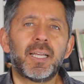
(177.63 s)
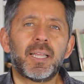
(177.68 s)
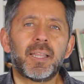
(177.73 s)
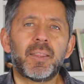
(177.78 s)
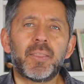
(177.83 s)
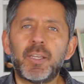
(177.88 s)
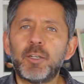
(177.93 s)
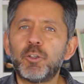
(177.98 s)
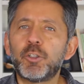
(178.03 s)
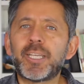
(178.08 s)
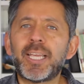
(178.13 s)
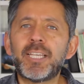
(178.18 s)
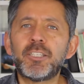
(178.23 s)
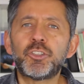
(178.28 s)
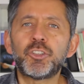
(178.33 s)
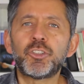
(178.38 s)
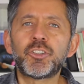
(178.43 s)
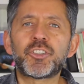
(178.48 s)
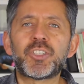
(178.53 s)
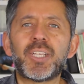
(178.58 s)
The
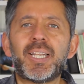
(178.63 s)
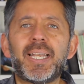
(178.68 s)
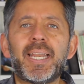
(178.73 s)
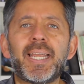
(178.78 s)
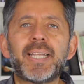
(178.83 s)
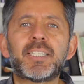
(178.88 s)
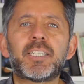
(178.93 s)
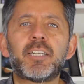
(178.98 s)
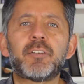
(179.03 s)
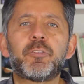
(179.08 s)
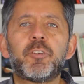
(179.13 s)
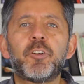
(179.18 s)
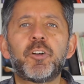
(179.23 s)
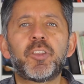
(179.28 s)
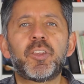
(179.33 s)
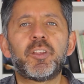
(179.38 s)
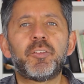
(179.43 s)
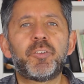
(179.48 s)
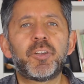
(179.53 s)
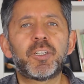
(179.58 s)
location selected for
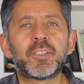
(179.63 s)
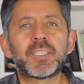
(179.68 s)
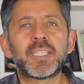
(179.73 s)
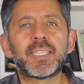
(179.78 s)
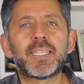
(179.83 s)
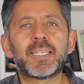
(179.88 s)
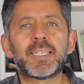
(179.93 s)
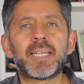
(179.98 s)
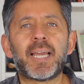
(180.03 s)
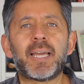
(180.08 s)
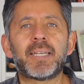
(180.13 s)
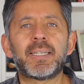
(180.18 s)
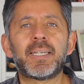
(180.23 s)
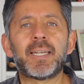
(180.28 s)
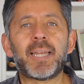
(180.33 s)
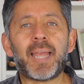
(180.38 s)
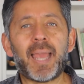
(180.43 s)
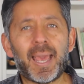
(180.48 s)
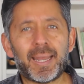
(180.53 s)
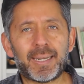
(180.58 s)
the vertical
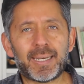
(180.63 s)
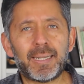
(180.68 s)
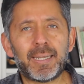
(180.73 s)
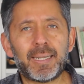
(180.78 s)
garden had a